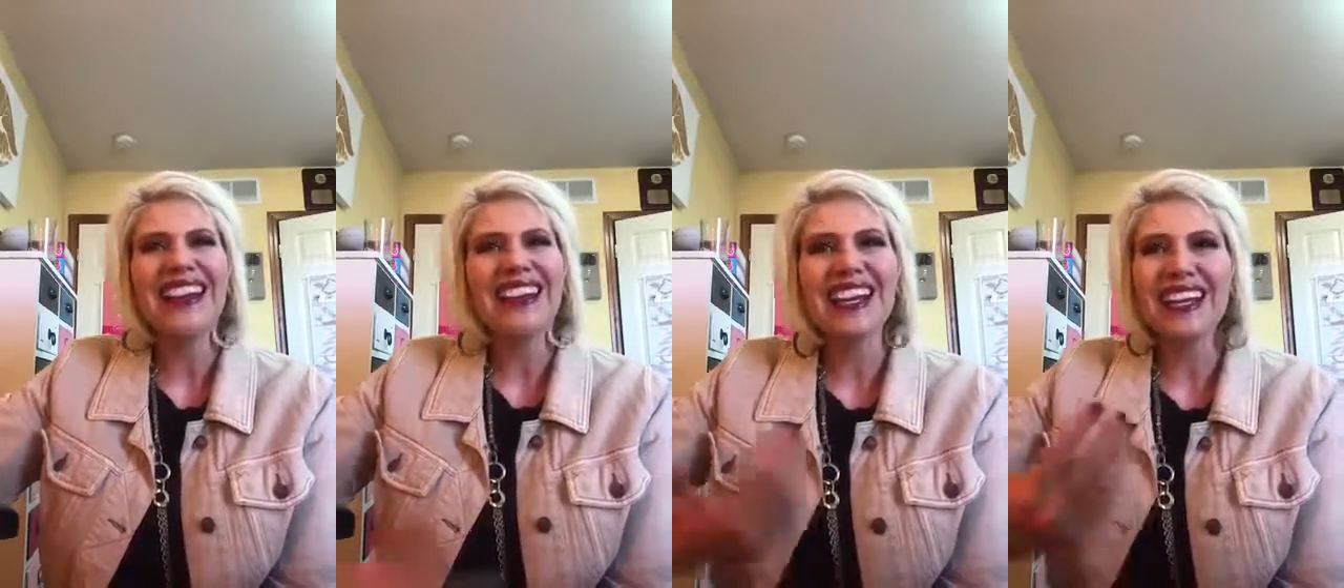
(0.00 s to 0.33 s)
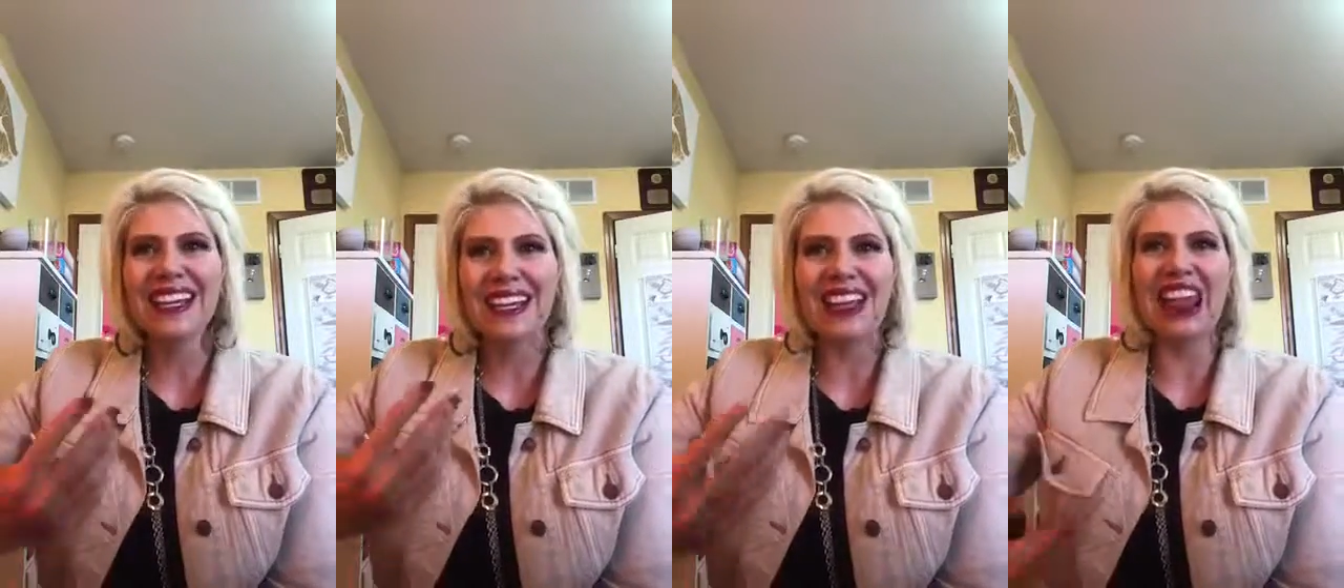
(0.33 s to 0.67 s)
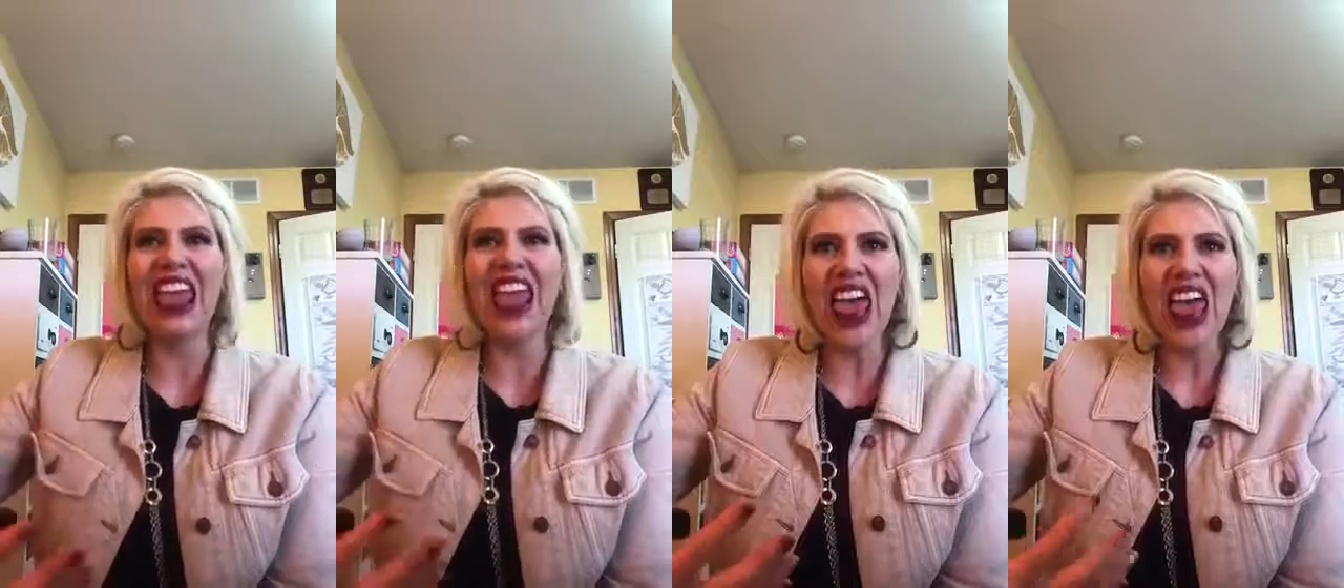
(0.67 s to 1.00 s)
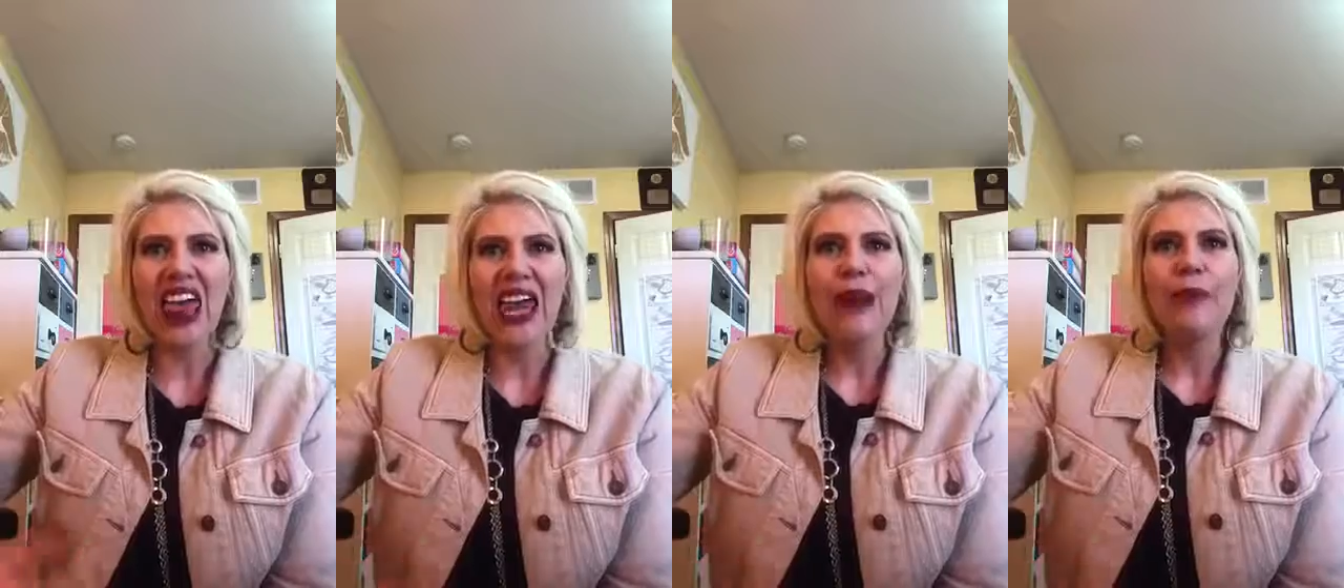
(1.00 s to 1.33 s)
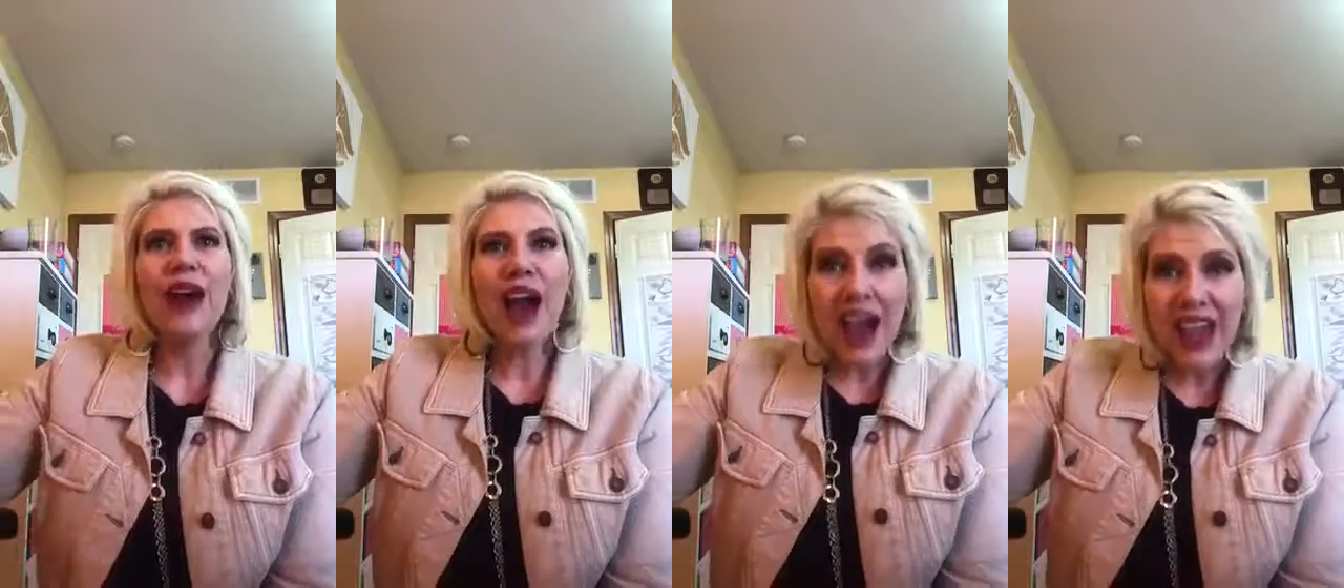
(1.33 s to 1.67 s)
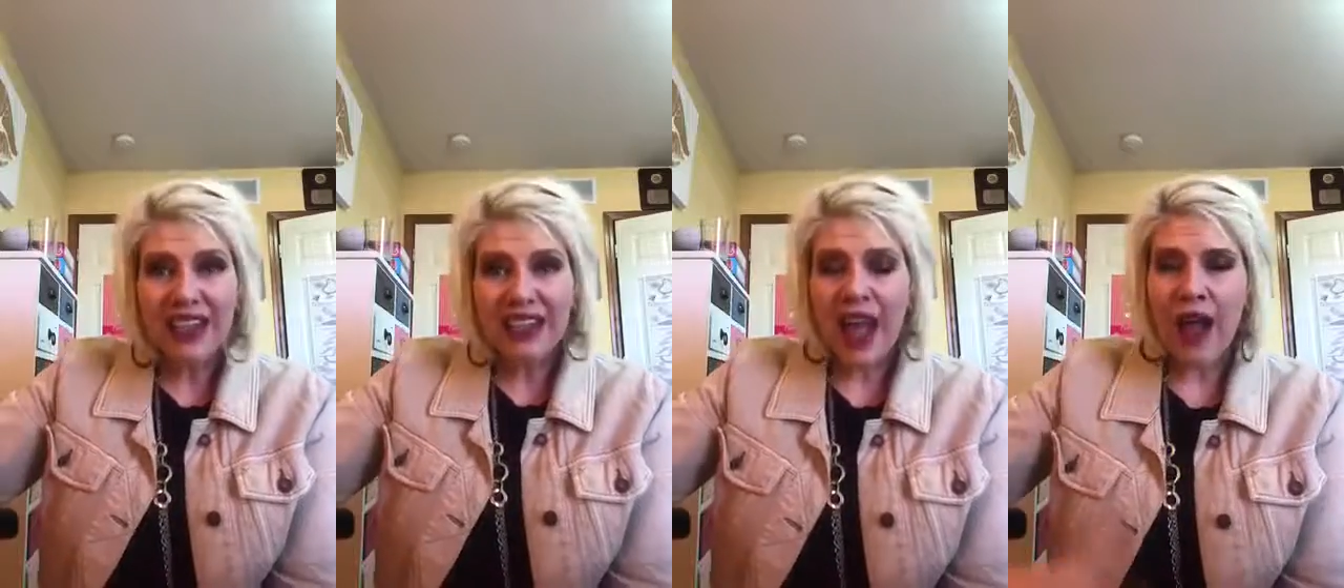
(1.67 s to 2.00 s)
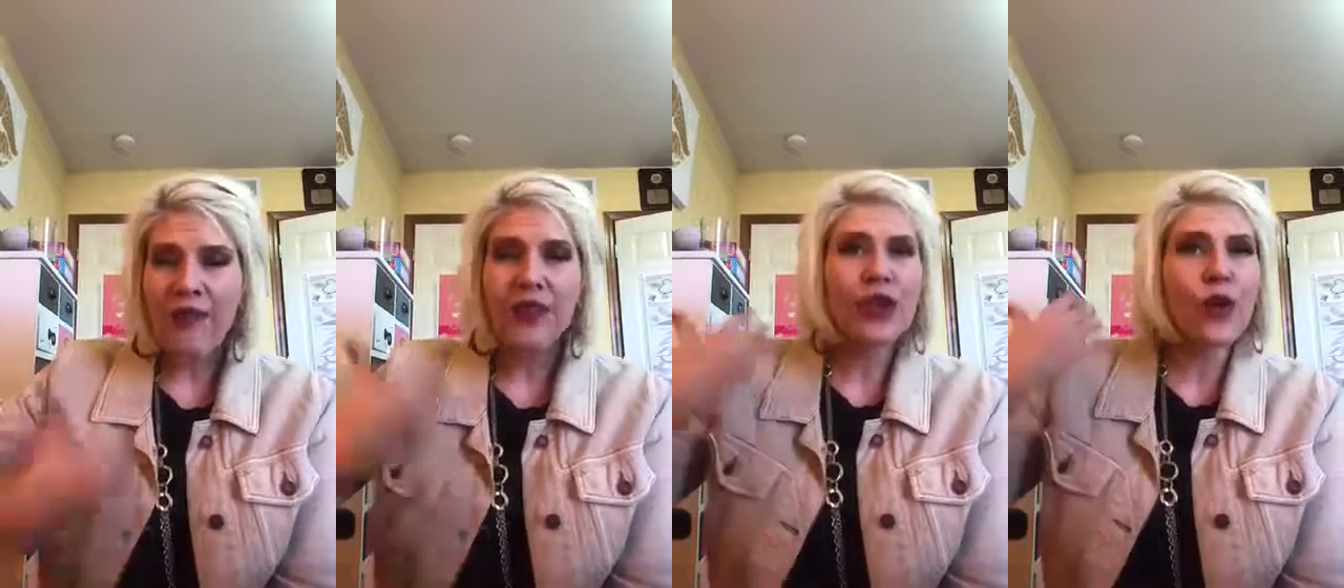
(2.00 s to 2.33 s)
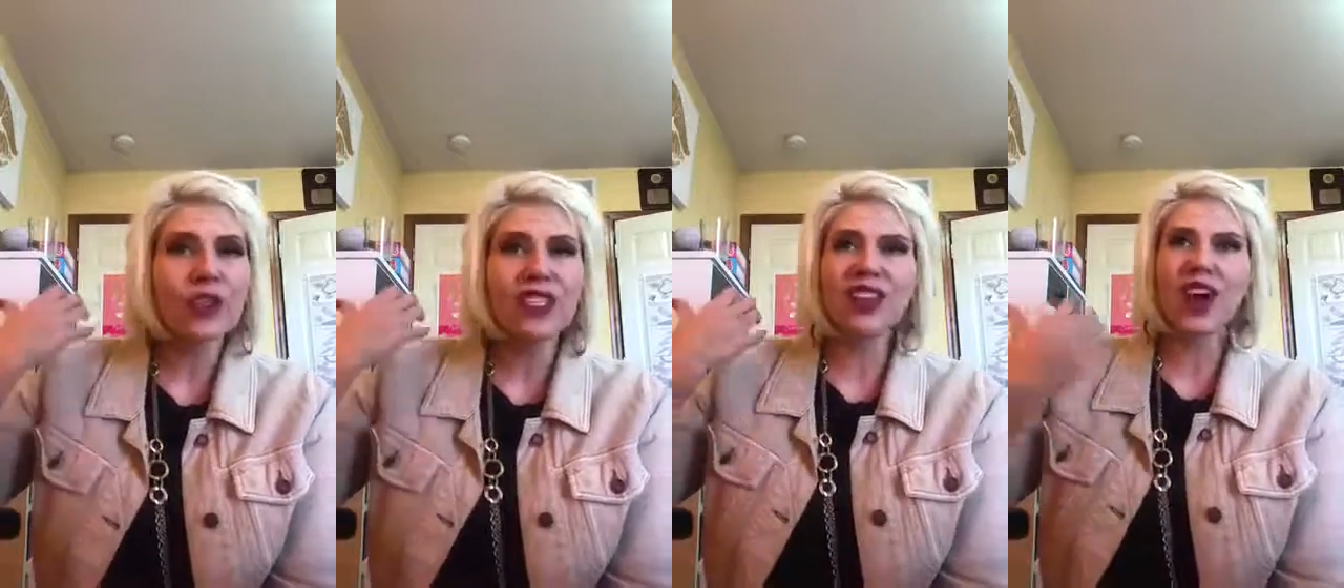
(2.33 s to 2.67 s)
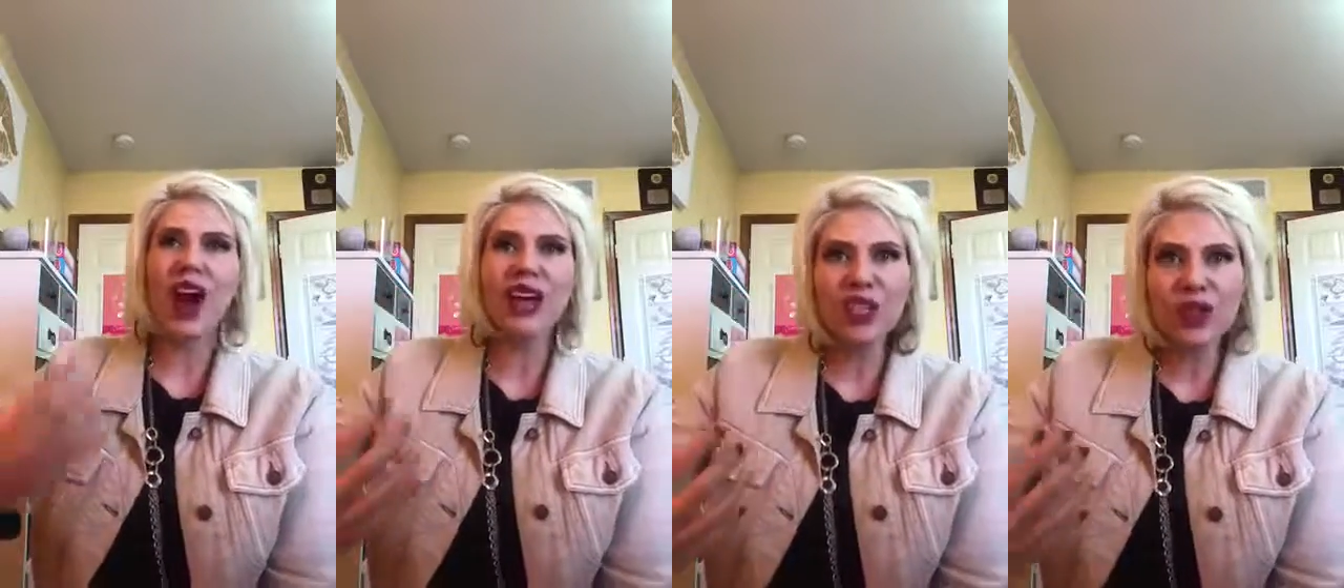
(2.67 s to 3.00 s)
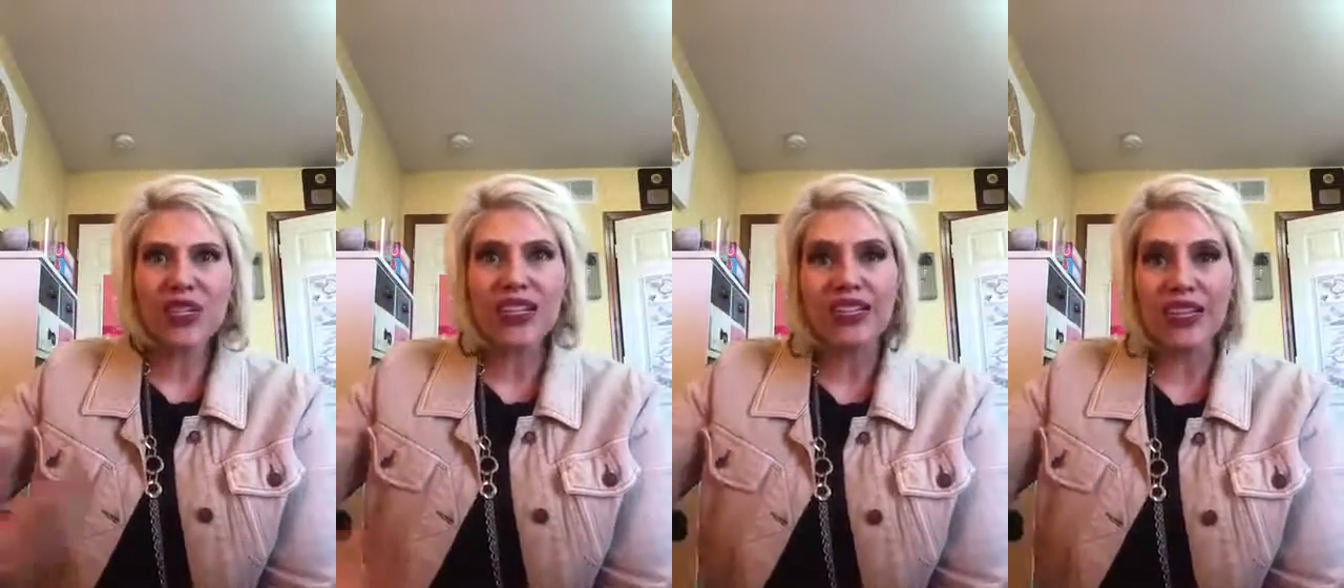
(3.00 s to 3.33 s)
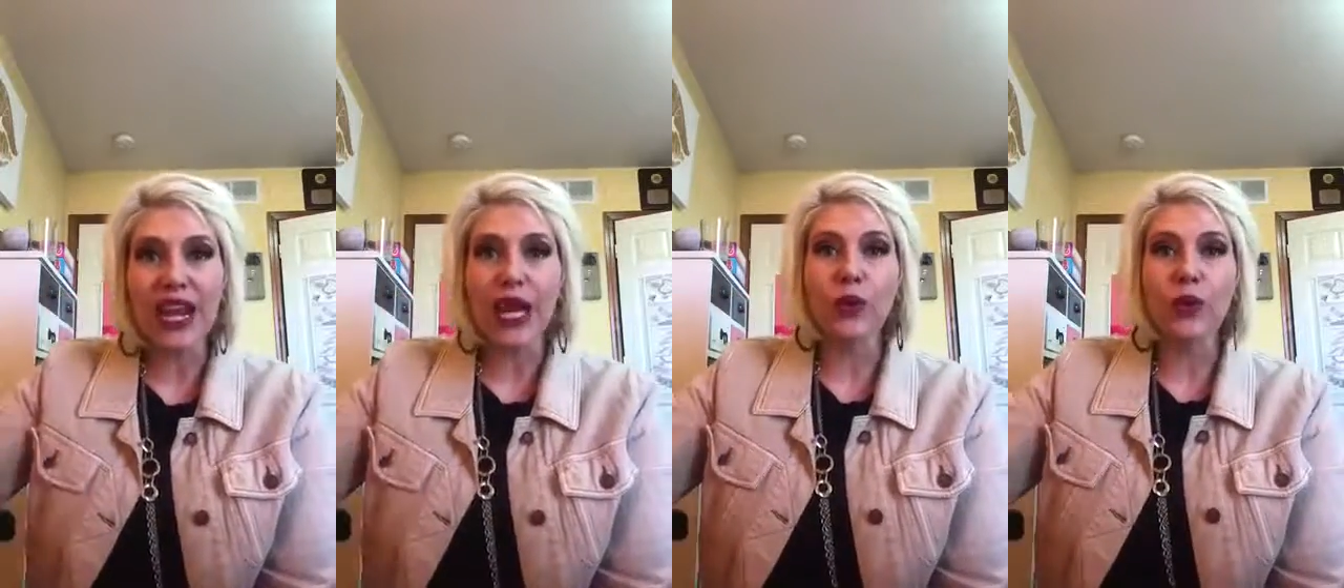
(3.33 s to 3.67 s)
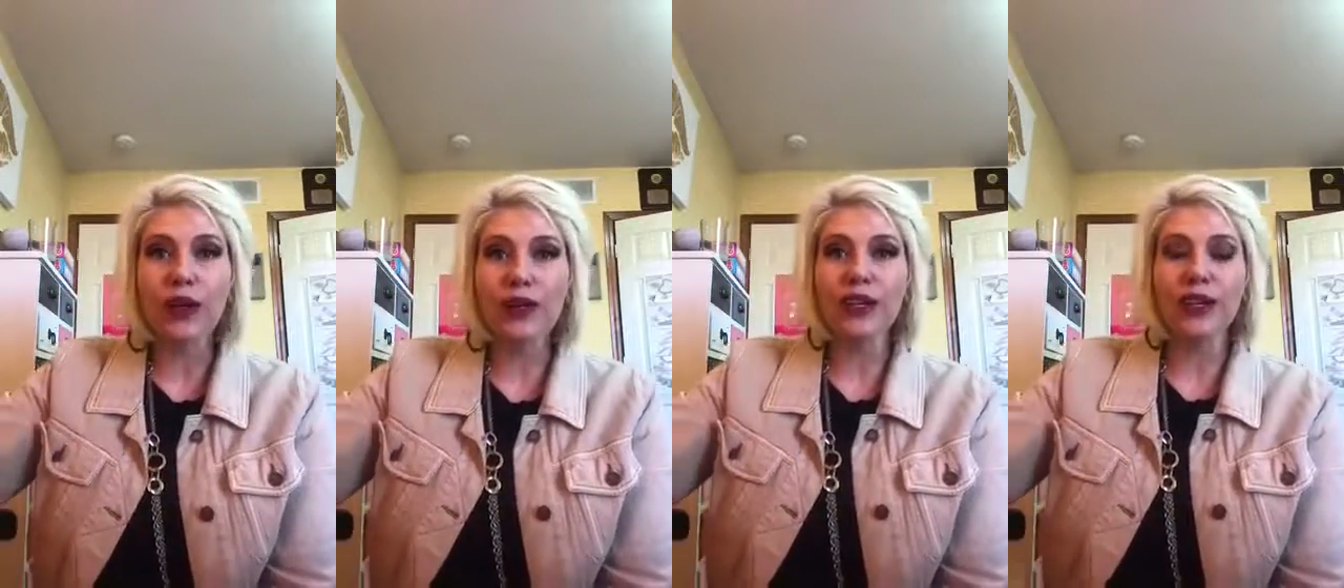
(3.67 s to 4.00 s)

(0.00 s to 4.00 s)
Like, But, it's a contouring clinic where,